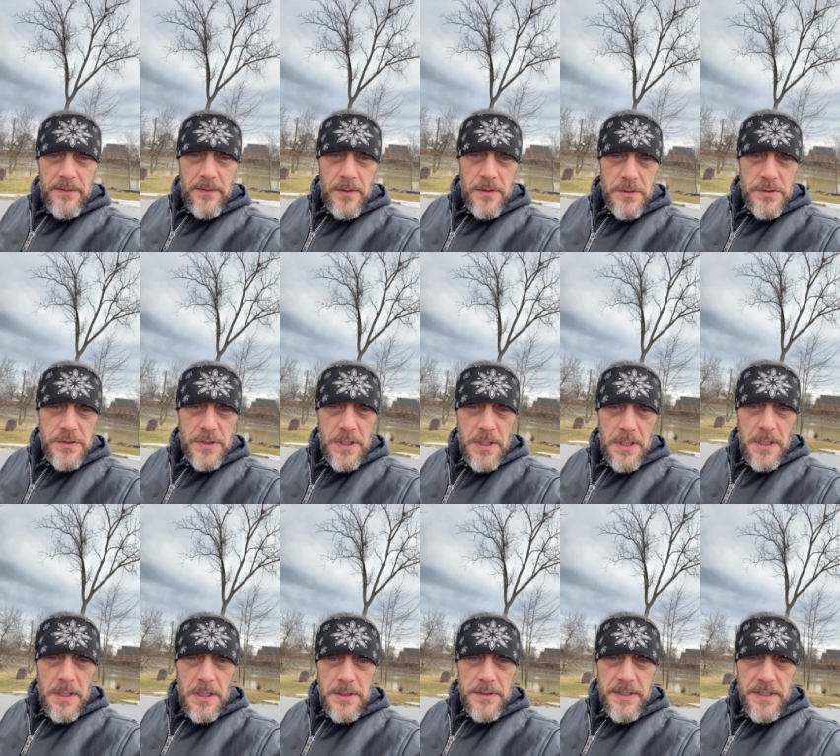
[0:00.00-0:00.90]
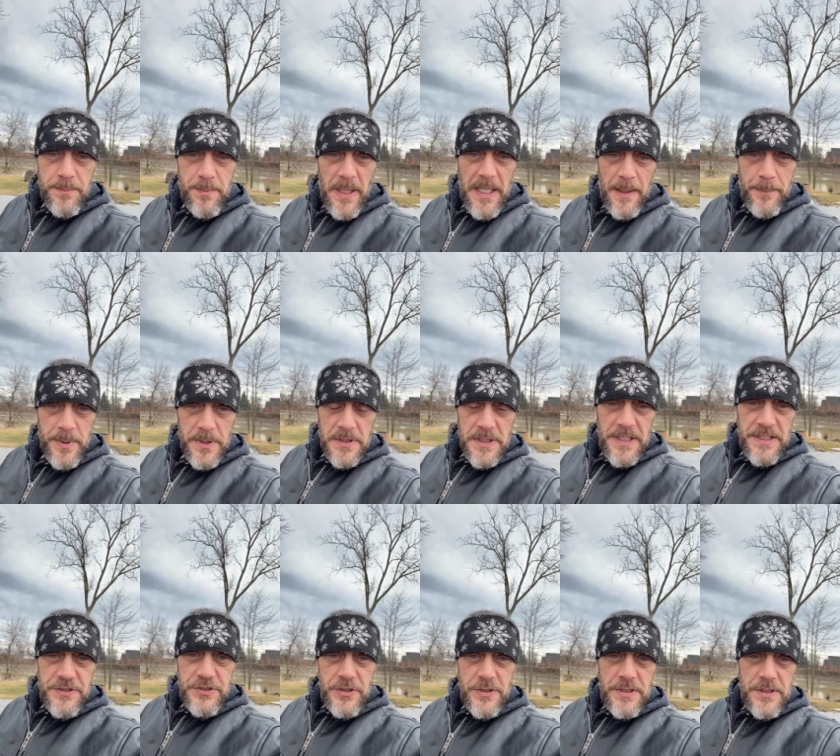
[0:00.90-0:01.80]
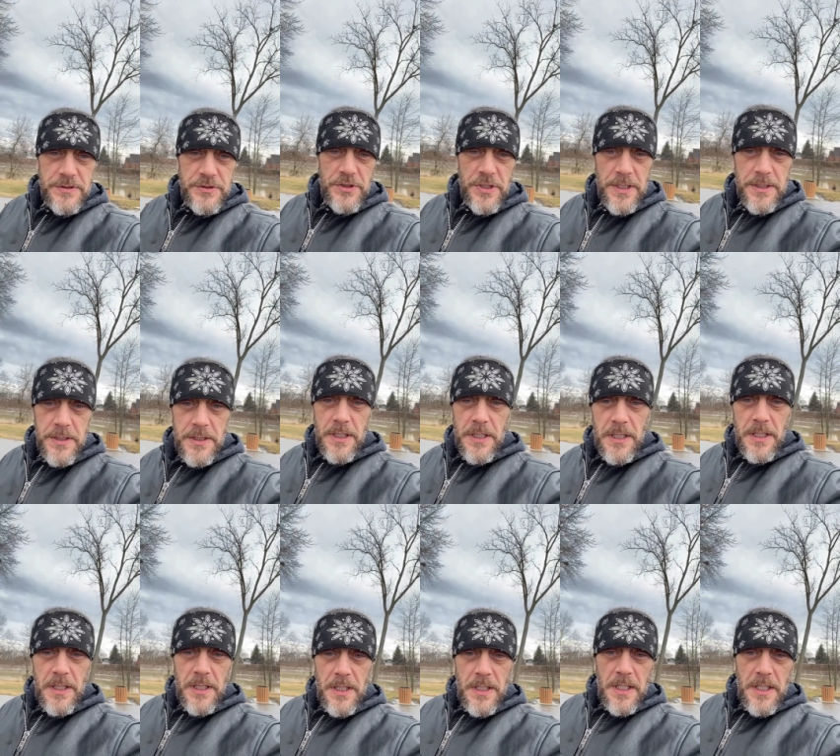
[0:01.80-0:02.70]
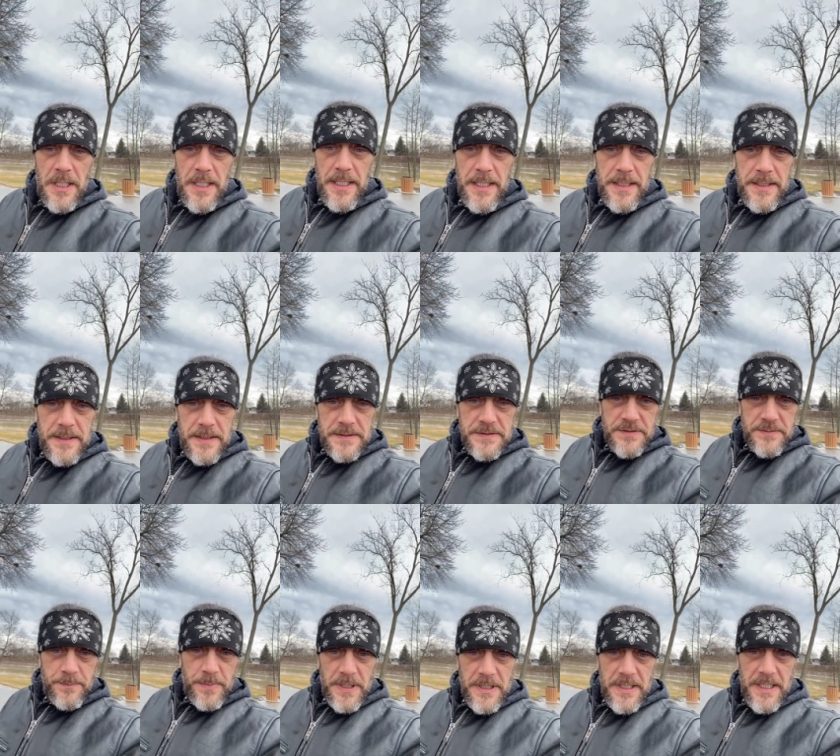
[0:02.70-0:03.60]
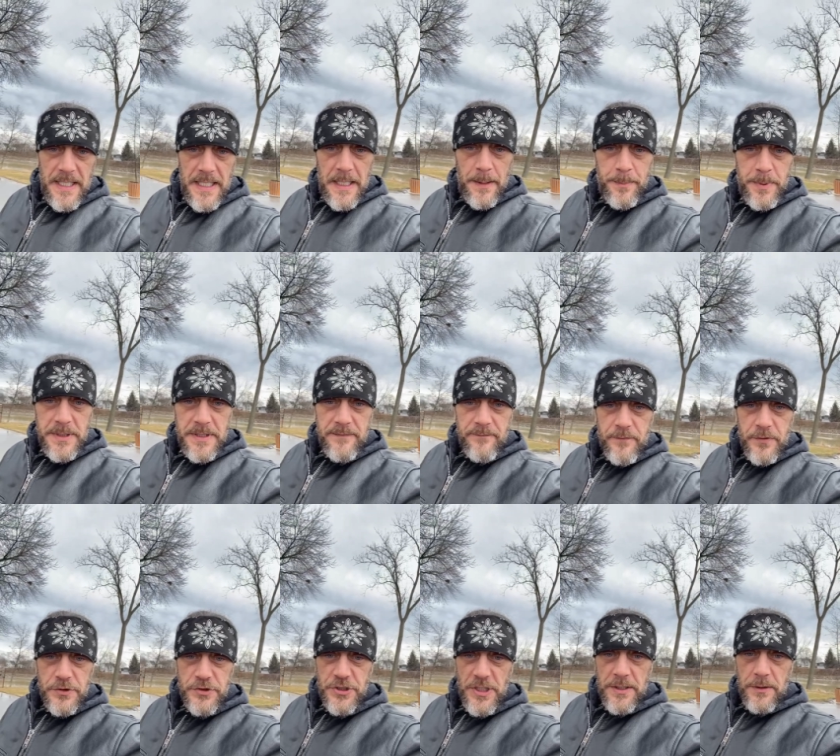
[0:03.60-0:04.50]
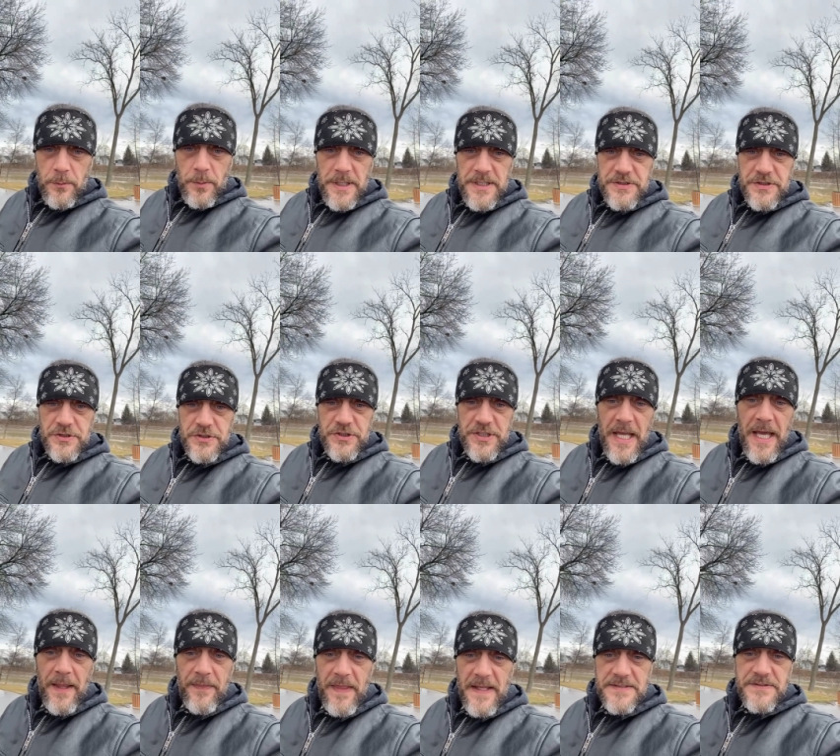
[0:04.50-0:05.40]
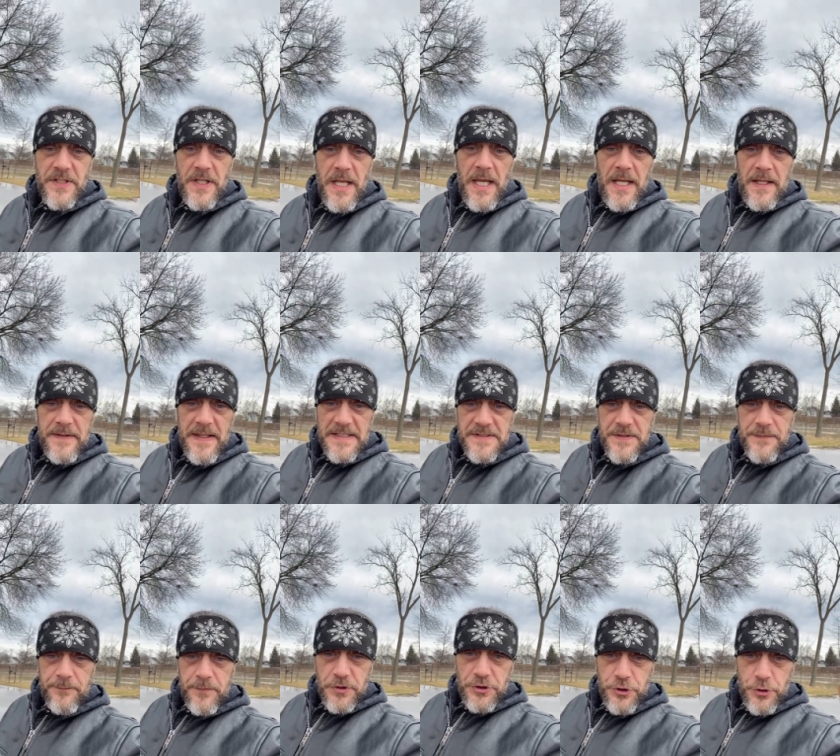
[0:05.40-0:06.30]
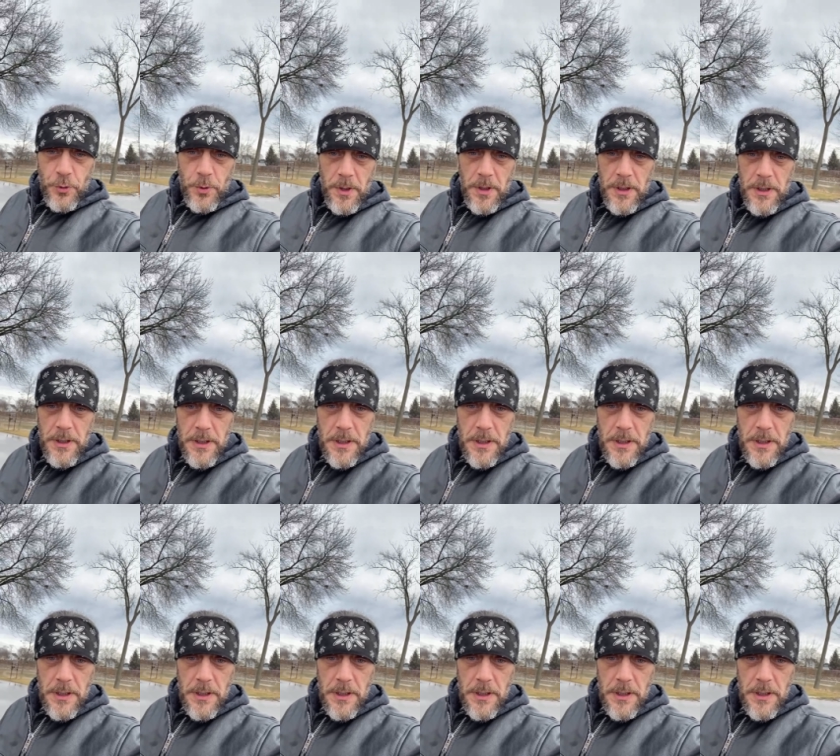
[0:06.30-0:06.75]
There's depopulation agenda, and it's been happening for generations. Yeah, that's for sure.